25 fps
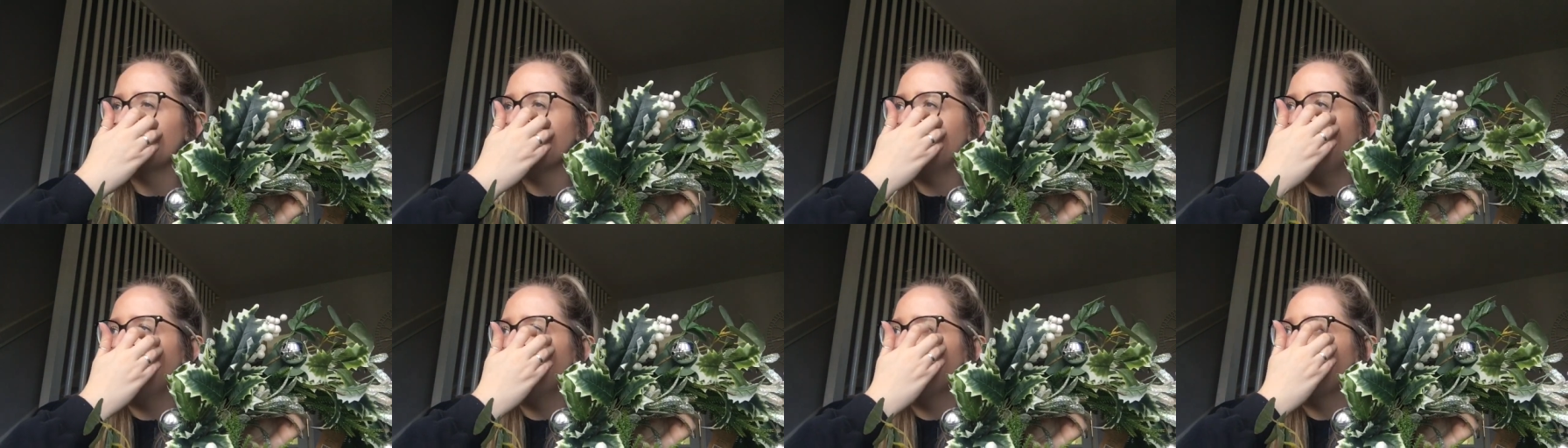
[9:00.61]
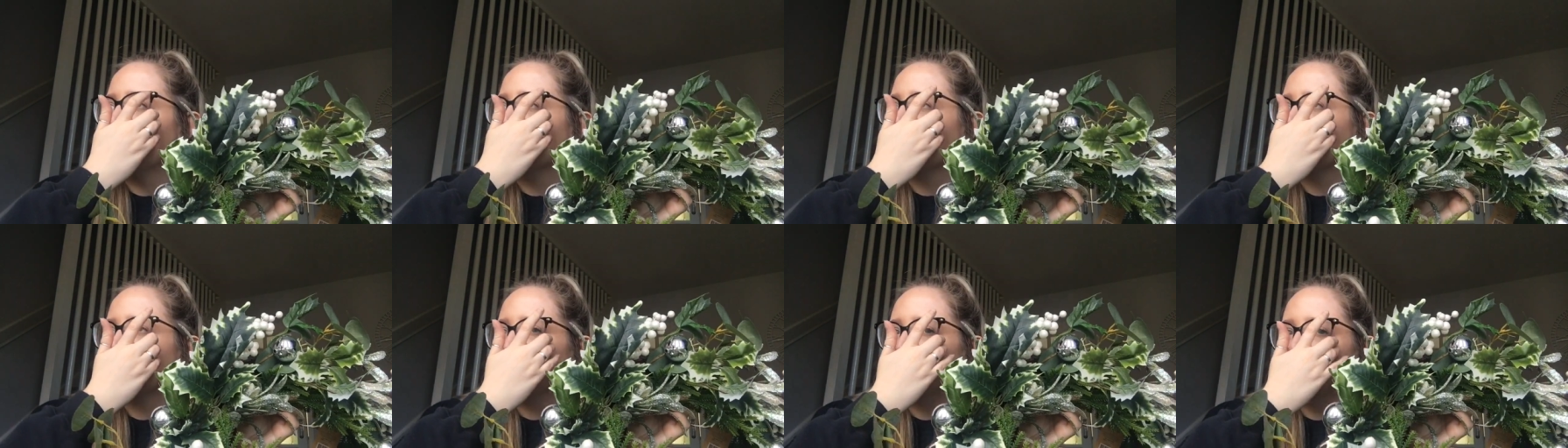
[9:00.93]
have a
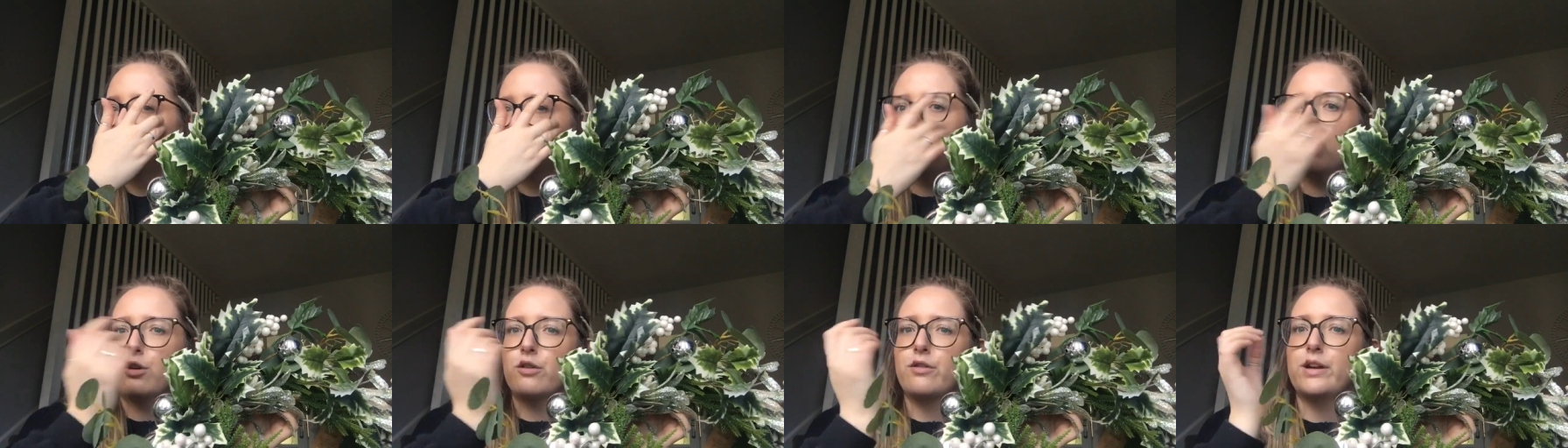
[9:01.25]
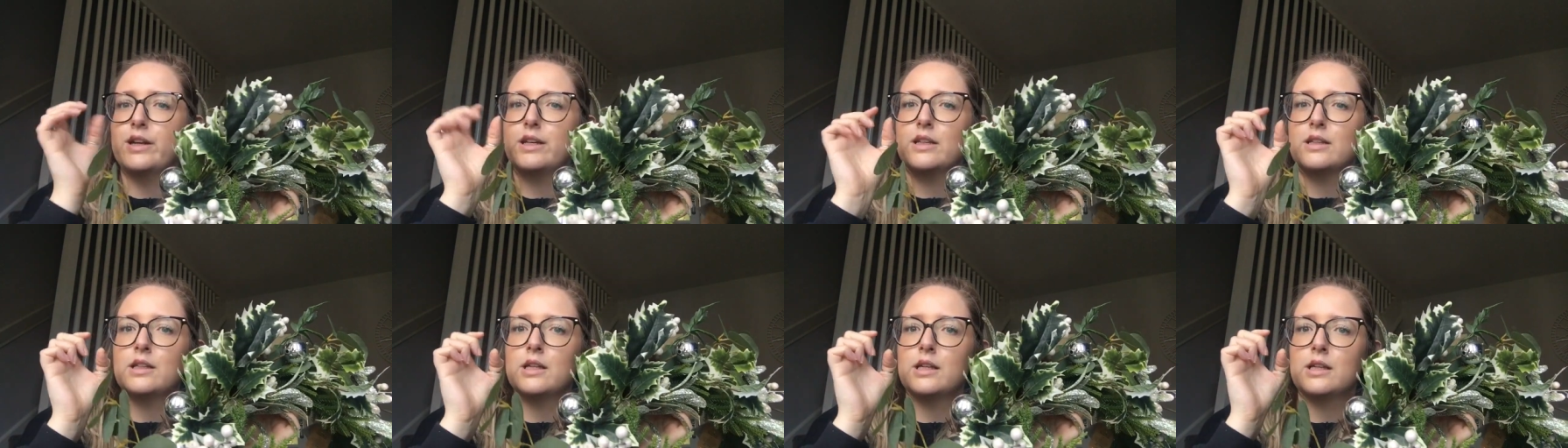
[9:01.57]
wooden door or
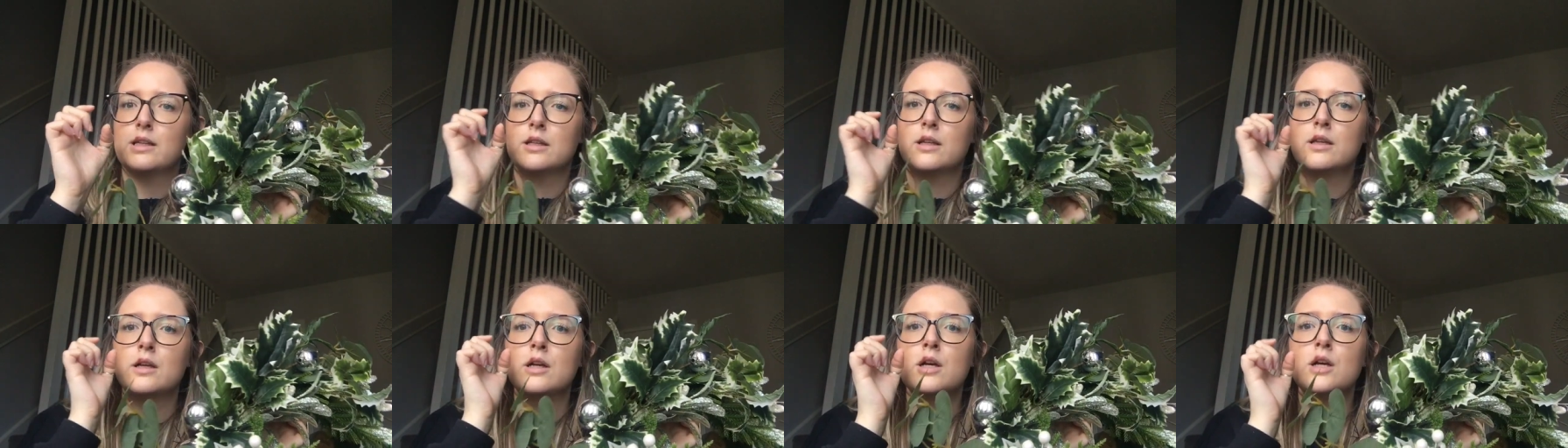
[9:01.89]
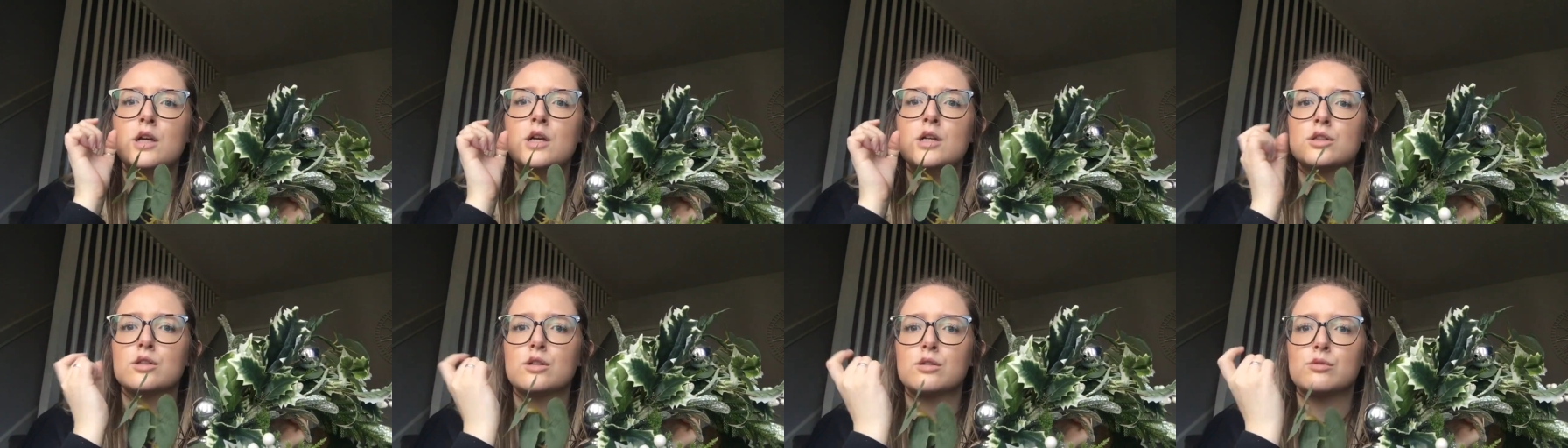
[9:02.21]
anything.
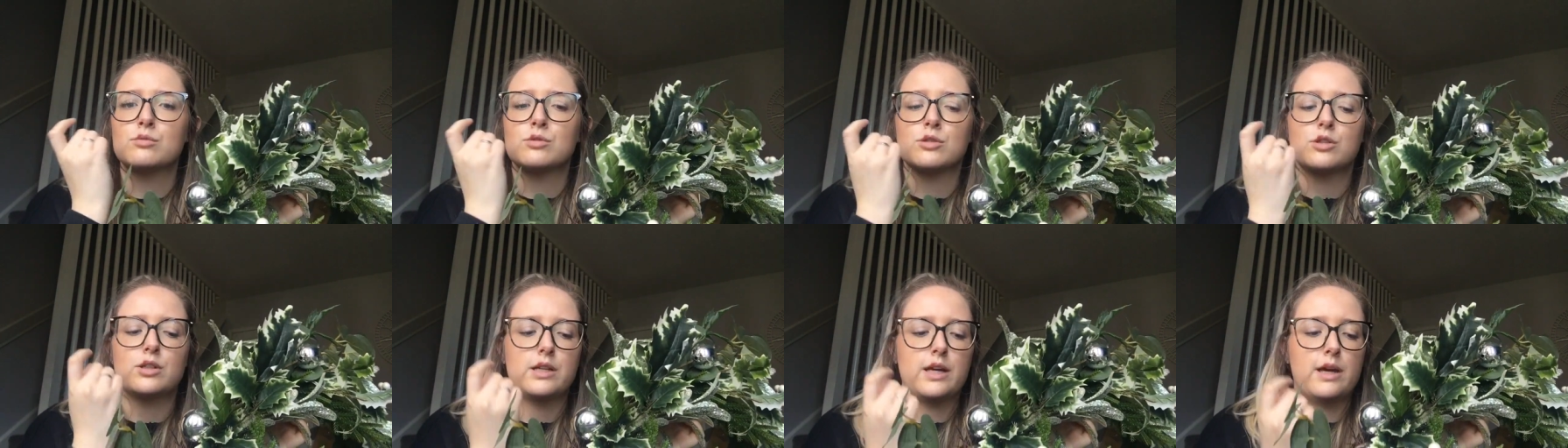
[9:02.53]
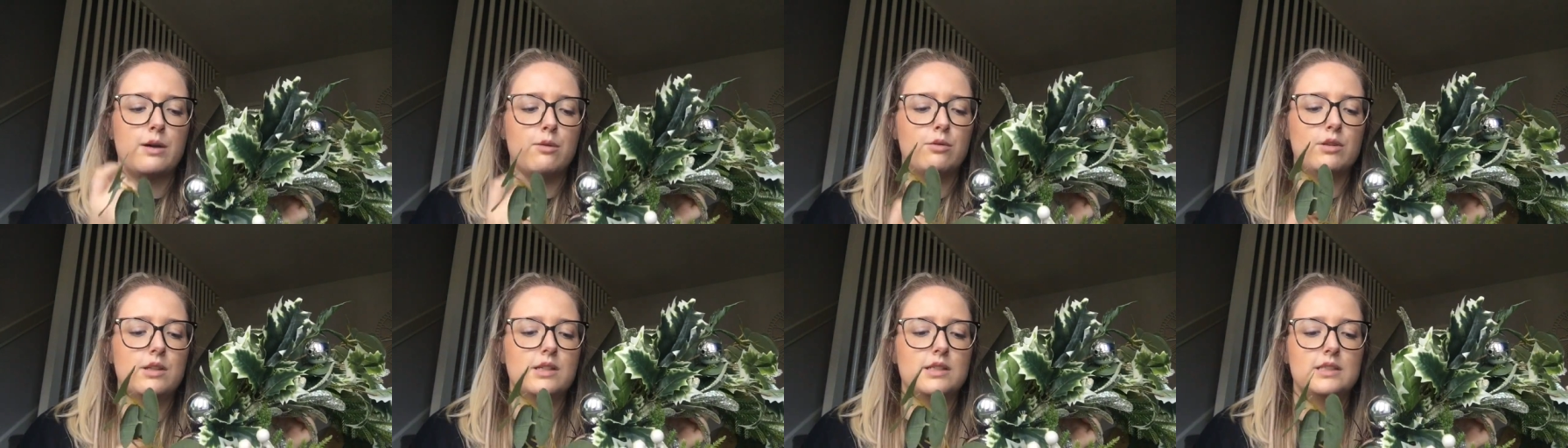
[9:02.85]
I'm just going to
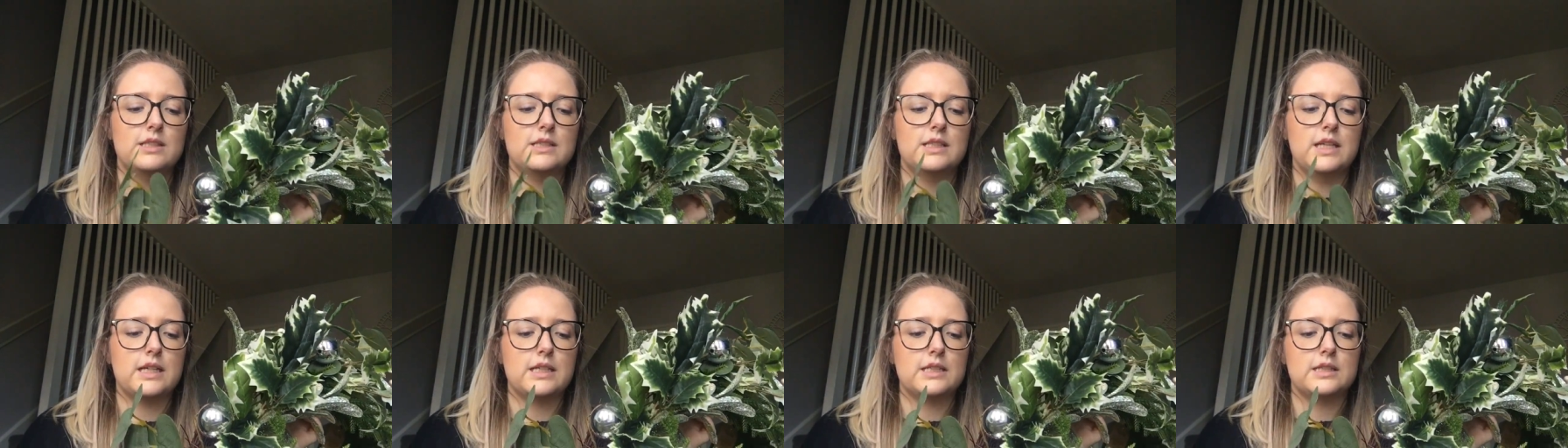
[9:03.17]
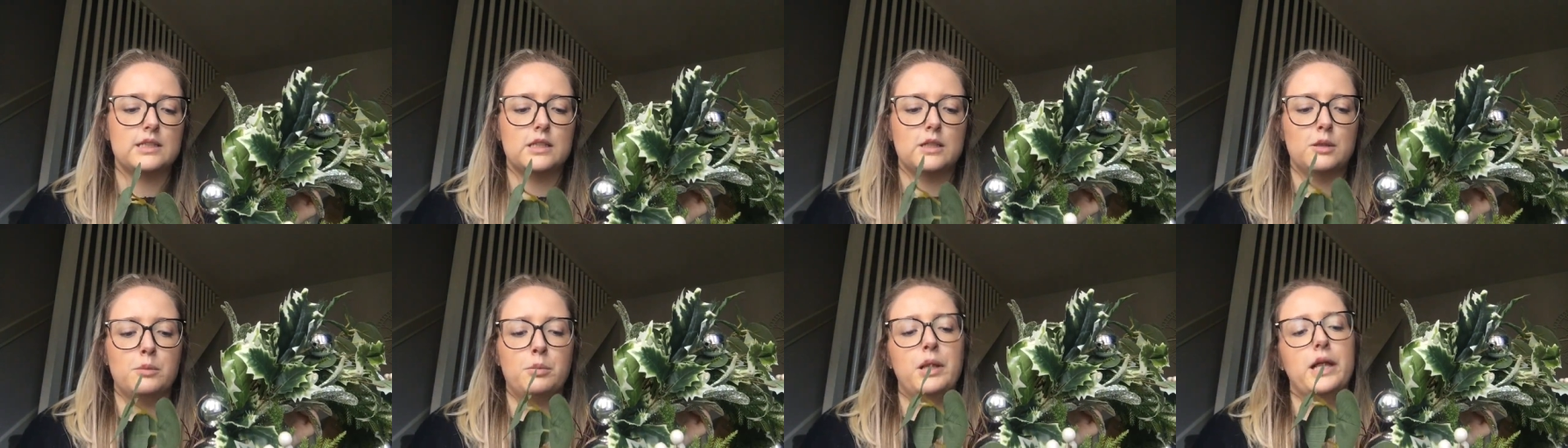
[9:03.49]
get one that sticks to the